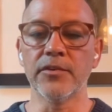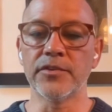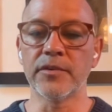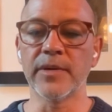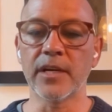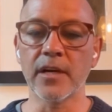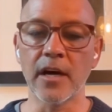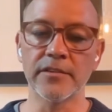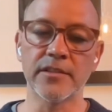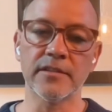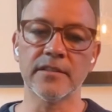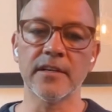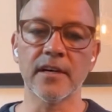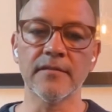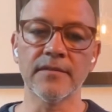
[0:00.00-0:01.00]
be
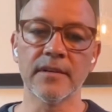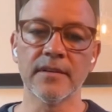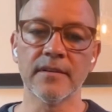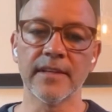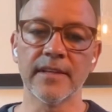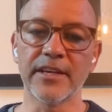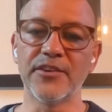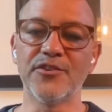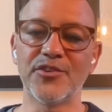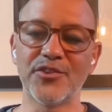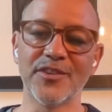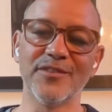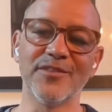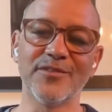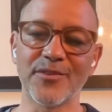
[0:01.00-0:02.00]
conscious of like you
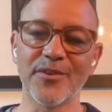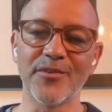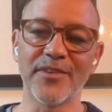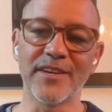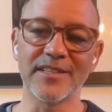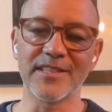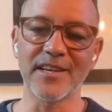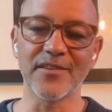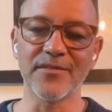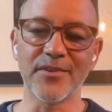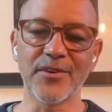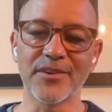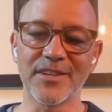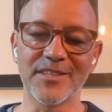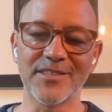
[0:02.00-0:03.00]
shouldn't throw things out of
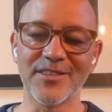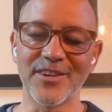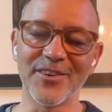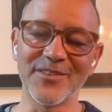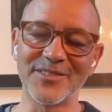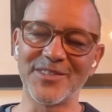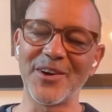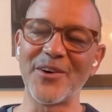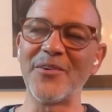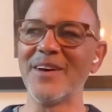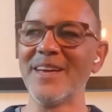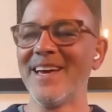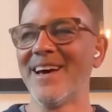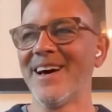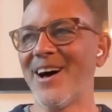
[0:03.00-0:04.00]
focus you know so
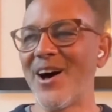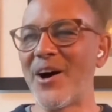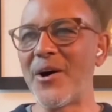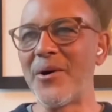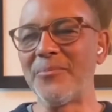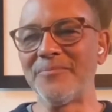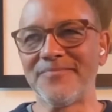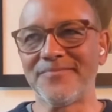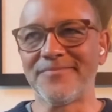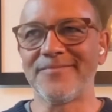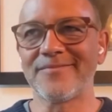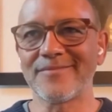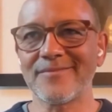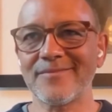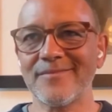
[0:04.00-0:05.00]
um
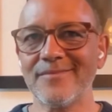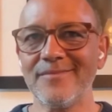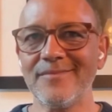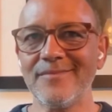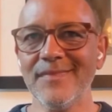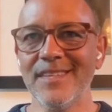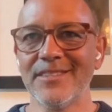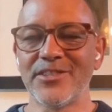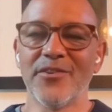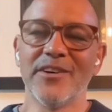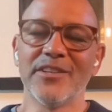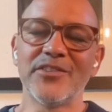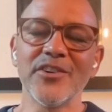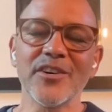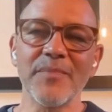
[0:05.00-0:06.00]
wow so
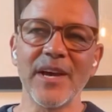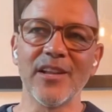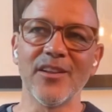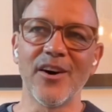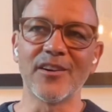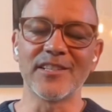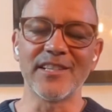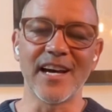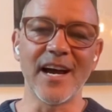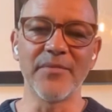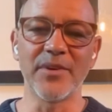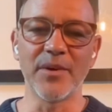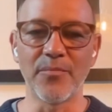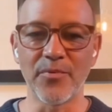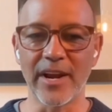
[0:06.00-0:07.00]
it took me a long time
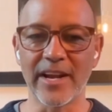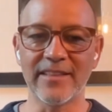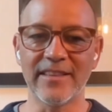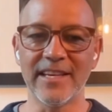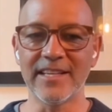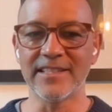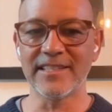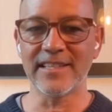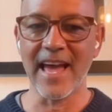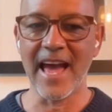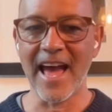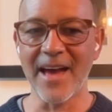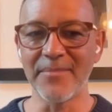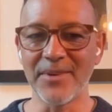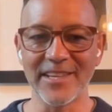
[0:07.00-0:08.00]
to break these
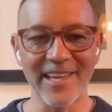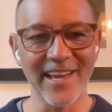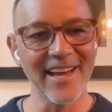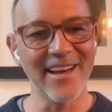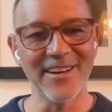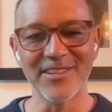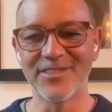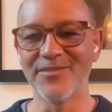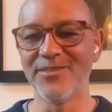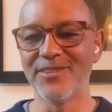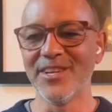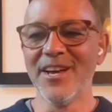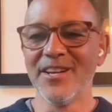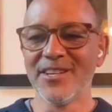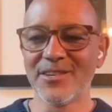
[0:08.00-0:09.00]
habits yeah it
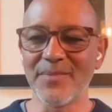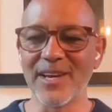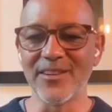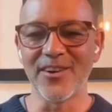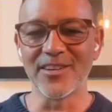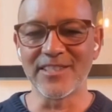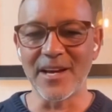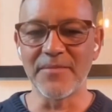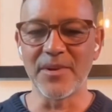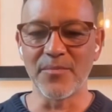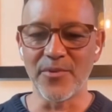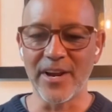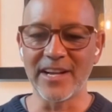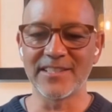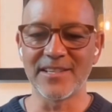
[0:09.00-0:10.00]
took me a long time to
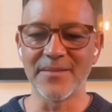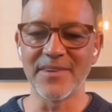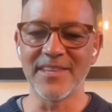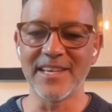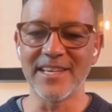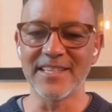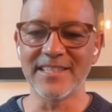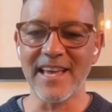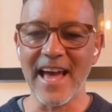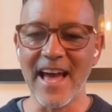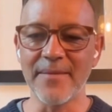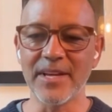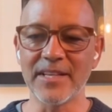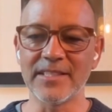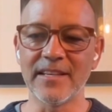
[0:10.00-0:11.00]
break some of these
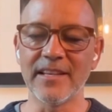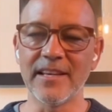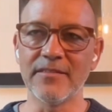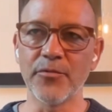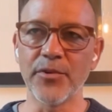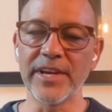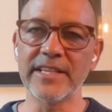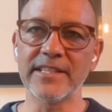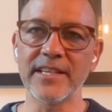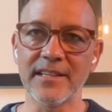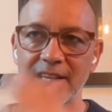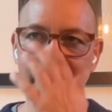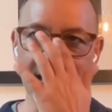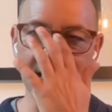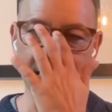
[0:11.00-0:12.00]
habits and then
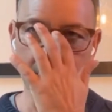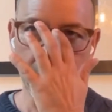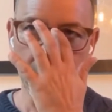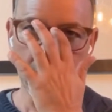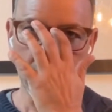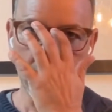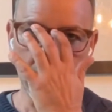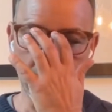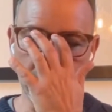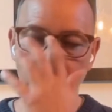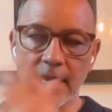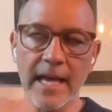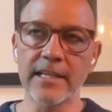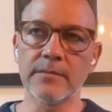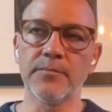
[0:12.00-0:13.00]
recently in the
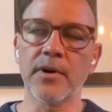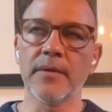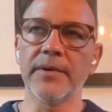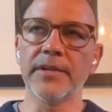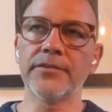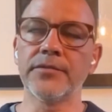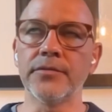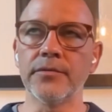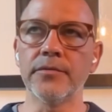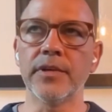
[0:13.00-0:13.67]
last probably two